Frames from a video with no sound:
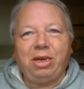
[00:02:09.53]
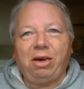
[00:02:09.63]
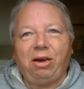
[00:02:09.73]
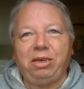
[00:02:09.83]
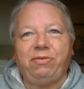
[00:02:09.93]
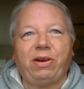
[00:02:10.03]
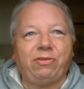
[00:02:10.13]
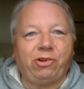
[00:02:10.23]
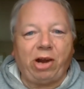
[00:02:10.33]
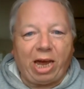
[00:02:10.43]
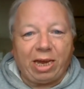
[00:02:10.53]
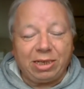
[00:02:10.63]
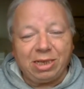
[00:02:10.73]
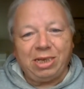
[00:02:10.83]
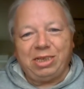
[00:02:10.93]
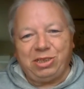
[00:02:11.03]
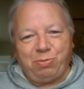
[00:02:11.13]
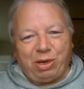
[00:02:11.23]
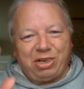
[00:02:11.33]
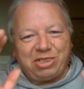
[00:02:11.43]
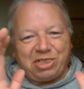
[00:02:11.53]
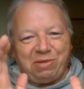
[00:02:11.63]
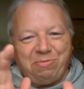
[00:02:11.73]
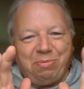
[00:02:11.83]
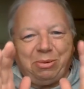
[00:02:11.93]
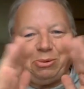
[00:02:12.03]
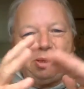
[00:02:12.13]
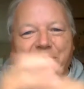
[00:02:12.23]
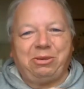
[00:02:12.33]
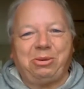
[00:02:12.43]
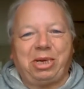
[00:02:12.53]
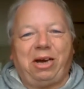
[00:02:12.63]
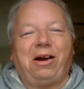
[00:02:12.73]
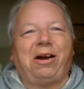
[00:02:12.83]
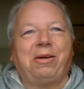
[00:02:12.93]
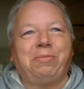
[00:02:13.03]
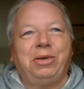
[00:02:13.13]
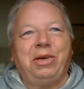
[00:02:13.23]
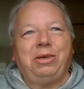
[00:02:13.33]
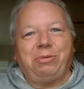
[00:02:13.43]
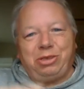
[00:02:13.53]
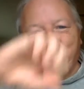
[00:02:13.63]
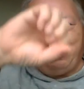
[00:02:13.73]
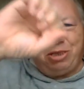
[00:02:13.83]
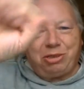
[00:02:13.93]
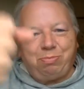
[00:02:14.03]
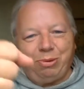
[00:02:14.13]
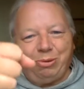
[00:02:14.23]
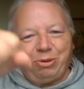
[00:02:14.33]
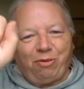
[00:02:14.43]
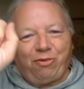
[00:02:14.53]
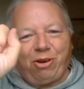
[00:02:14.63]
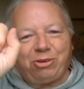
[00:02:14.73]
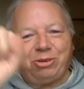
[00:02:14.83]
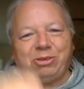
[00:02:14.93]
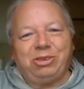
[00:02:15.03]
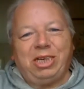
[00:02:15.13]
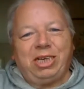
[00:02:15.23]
I've ever had has been a simple little carb which you just pull the throttle,